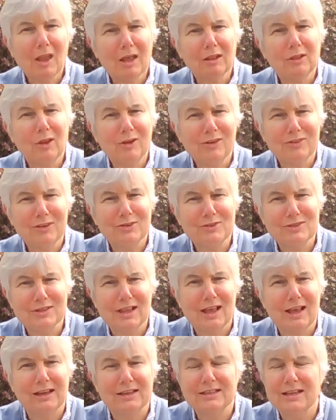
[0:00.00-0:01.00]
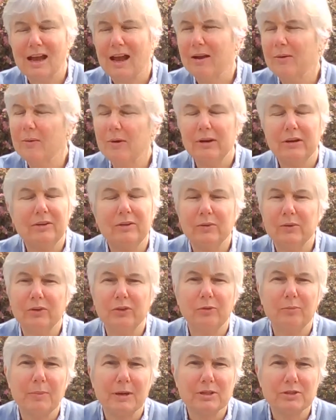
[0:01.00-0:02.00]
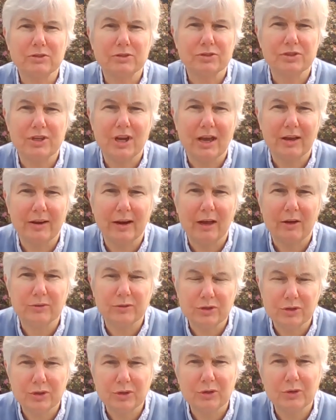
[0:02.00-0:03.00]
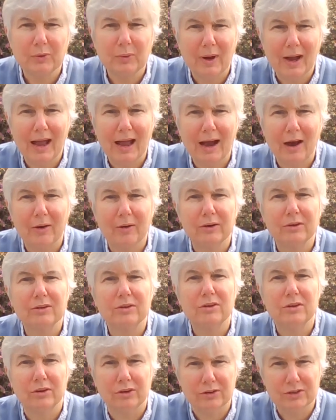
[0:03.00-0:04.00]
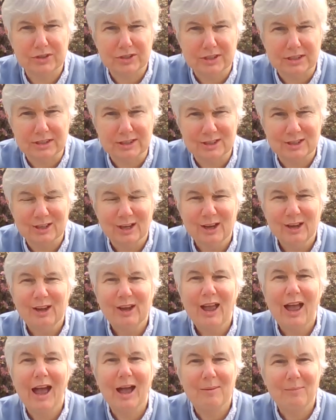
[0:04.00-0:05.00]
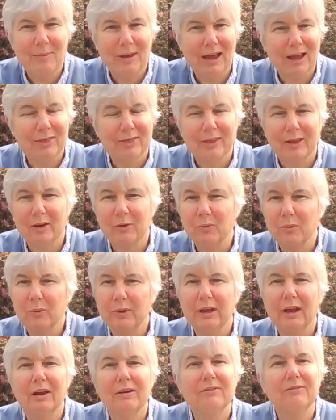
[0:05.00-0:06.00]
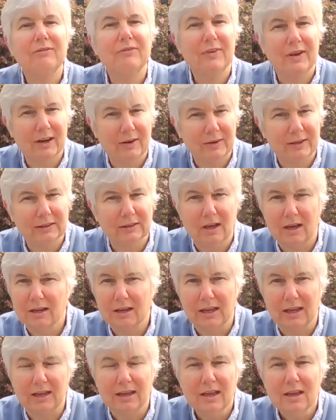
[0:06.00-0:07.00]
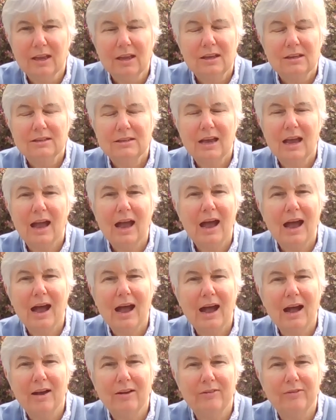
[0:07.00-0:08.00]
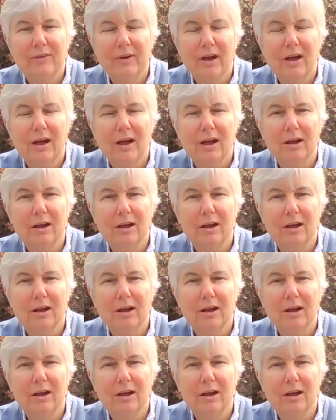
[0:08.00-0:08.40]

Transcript: Along those lines, I want to do a special shout out to our nurses at Pathlight. We are very lucky to have